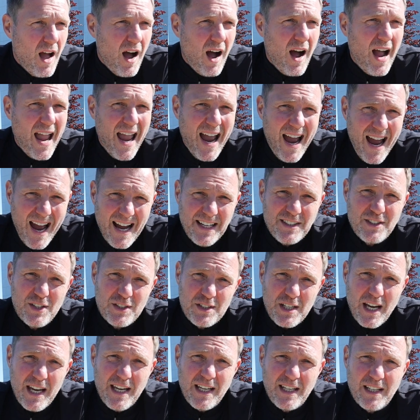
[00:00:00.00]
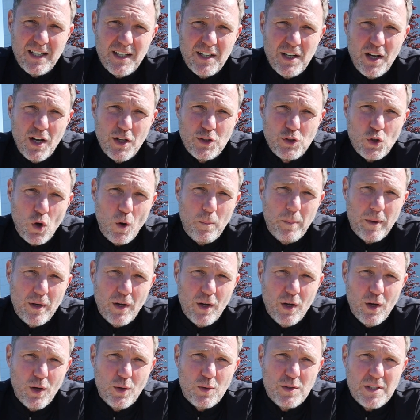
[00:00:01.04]
I had to take a job in
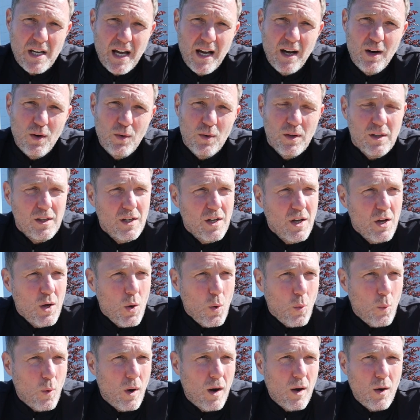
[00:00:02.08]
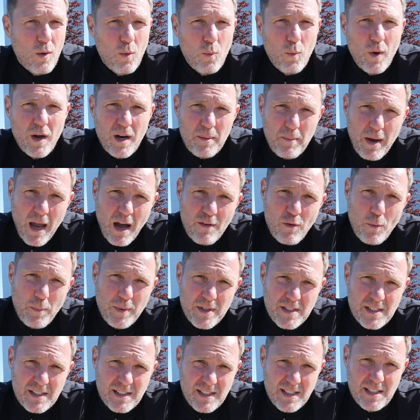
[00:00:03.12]
a hotel while one of my other
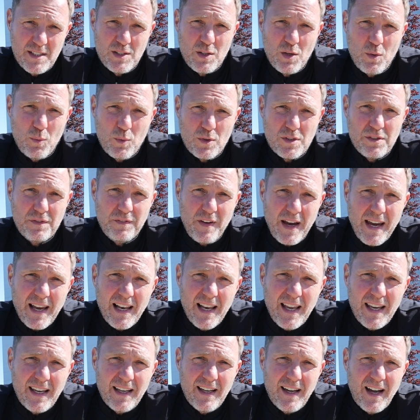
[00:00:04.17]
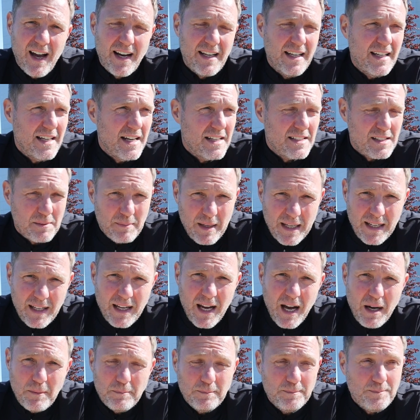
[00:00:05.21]
businesses was failing. I needed some
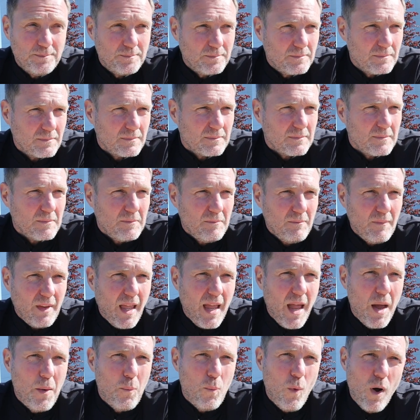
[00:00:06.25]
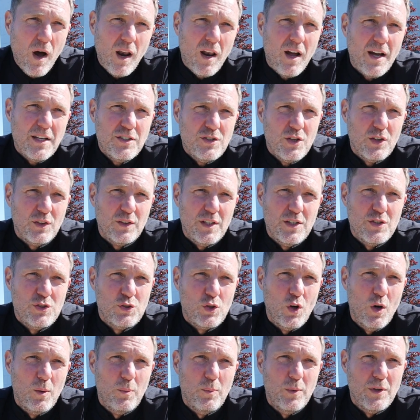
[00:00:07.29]
income. And while I took this
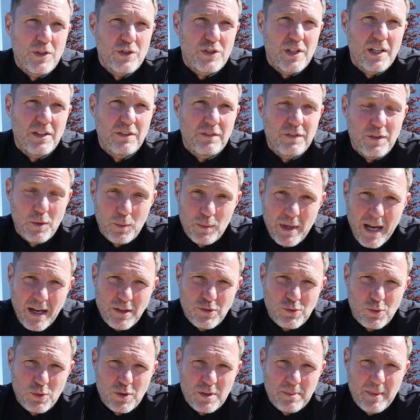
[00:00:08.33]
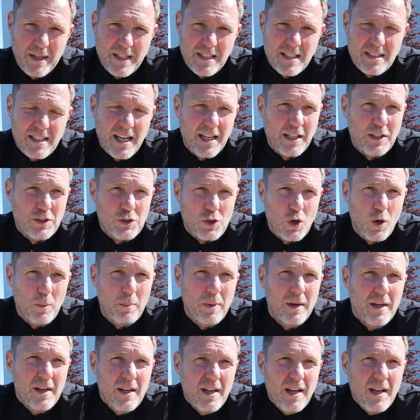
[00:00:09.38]
job, which didn't feel natural to me to take a job,